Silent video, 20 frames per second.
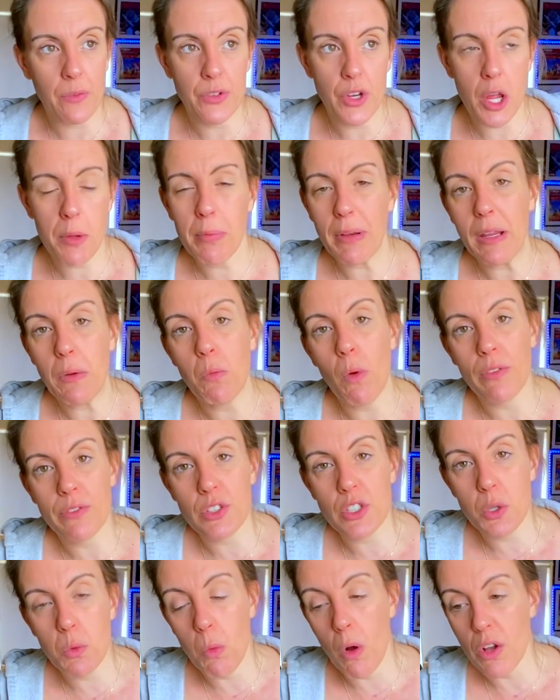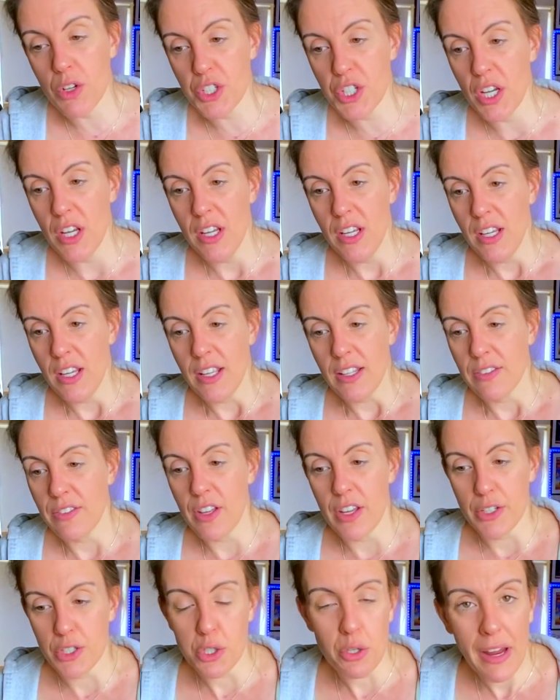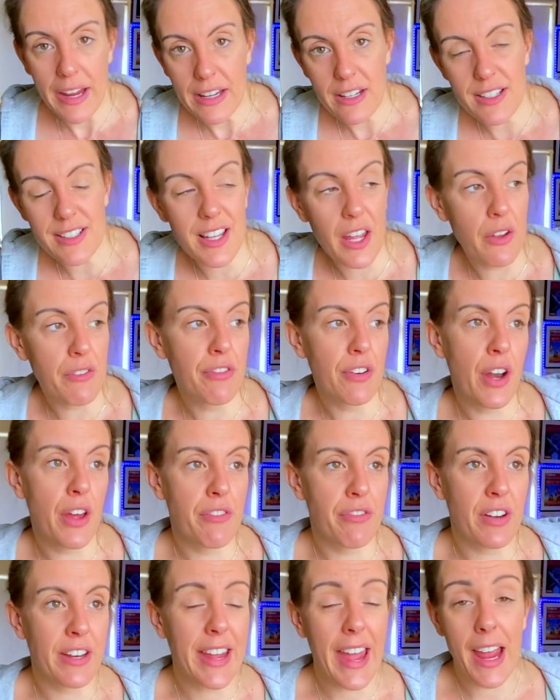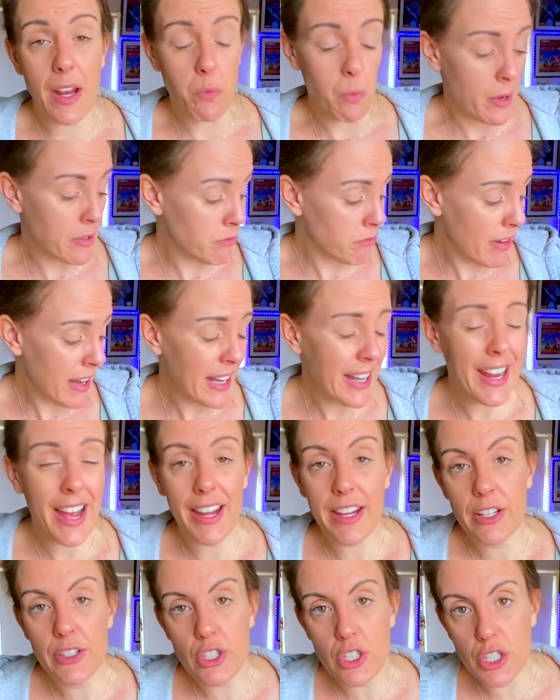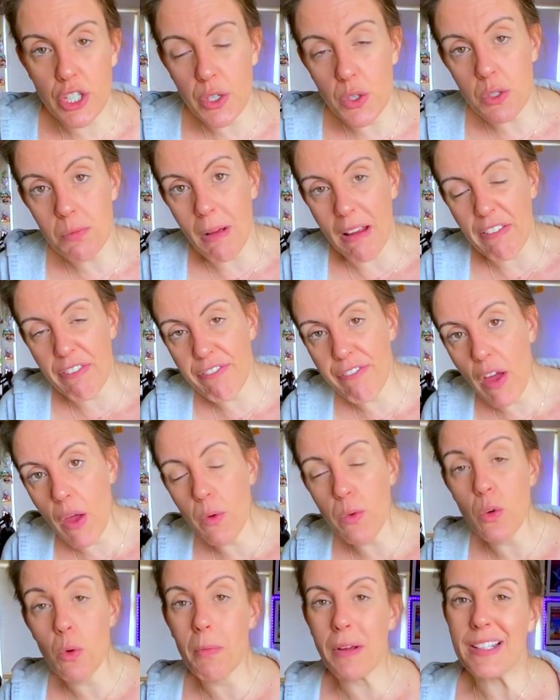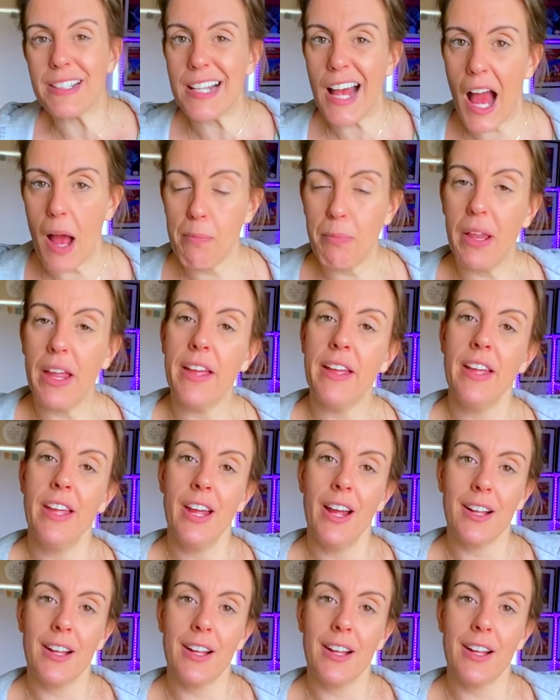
Nobody wants to watch the trailers over and over again, when really I can just use my phone or my tablet